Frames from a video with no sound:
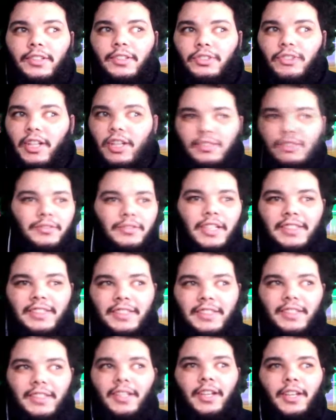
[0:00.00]
Drexel
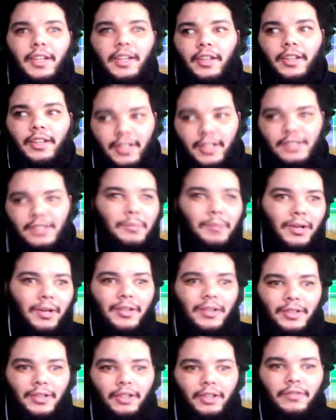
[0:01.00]
doesn't get
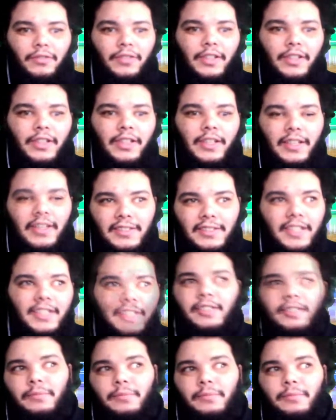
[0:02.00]
the ball into Kofi and
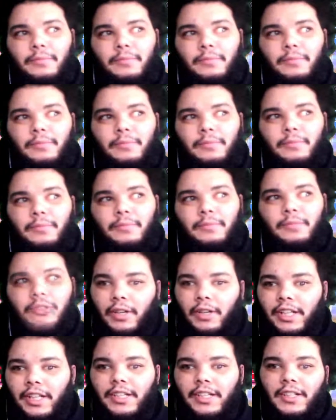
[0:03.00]
let him do what
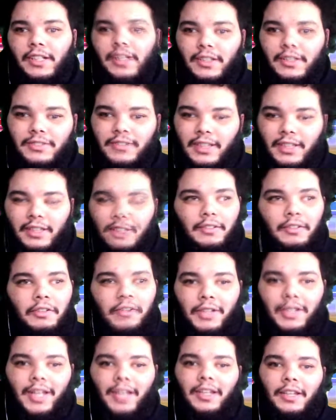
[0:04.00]
he does. It was
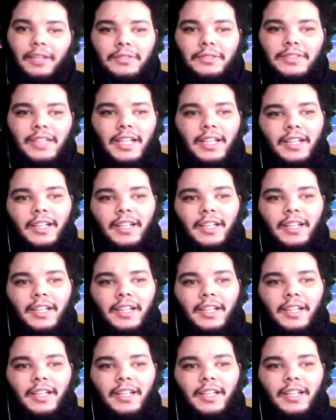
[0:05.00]
like